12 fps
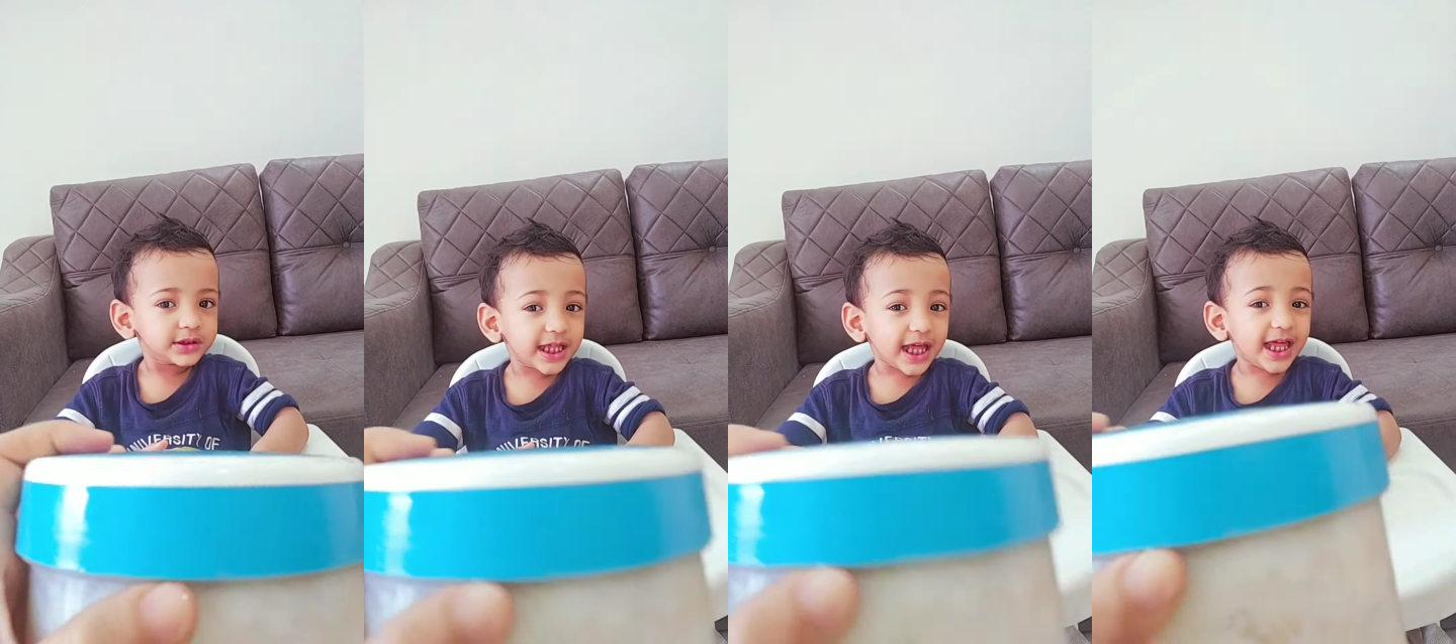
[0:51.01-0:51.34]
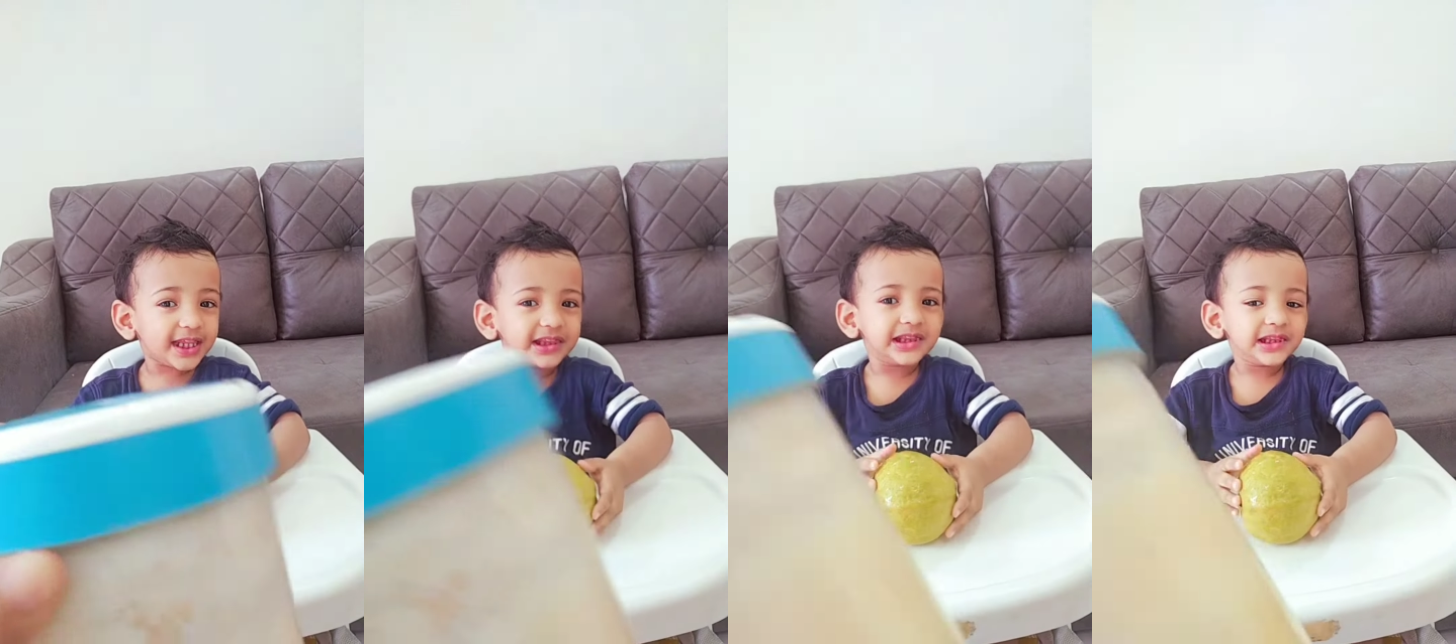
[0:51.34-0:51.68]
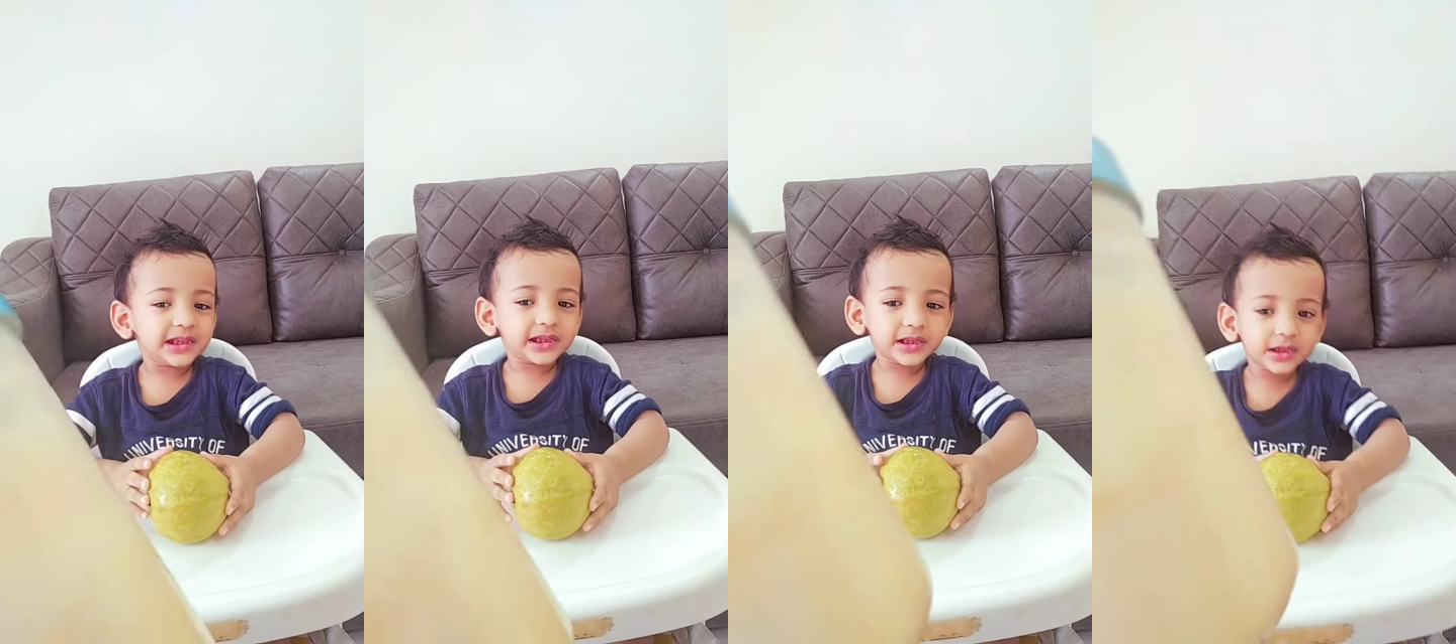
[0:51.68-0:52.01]
Bob?
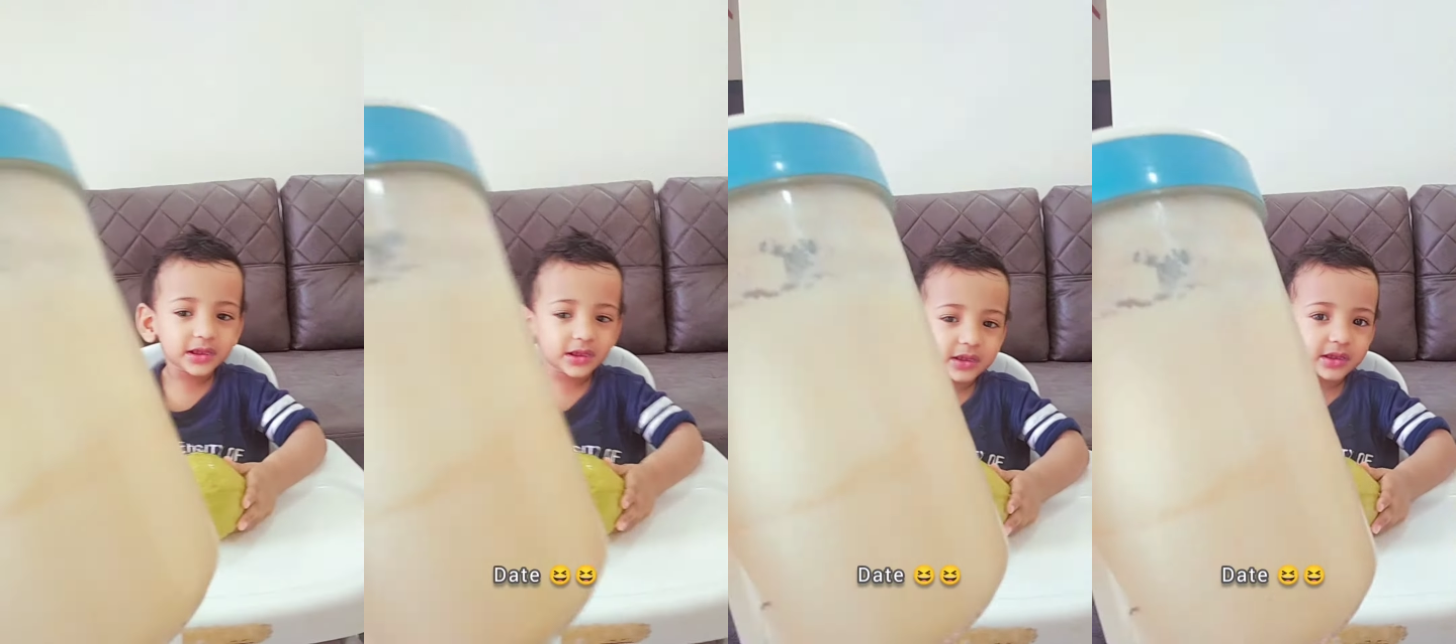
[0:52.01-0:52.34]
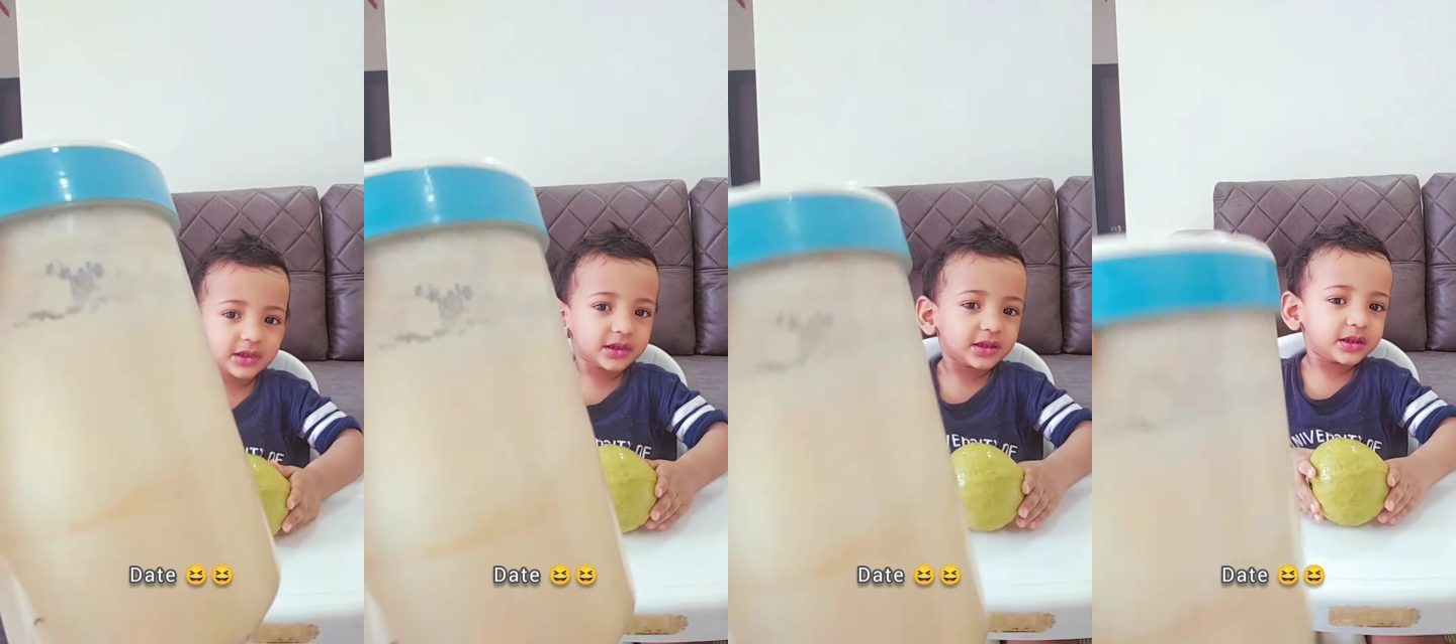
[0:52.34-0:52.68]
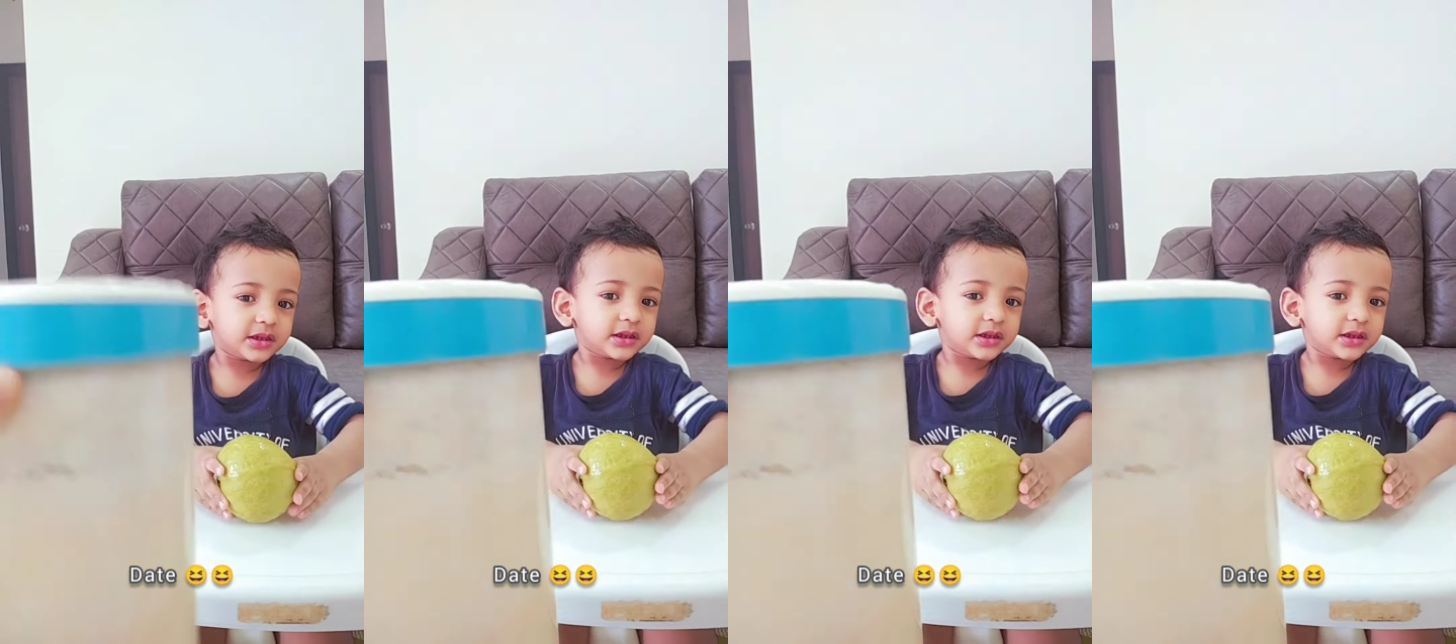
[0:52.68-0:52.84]
This.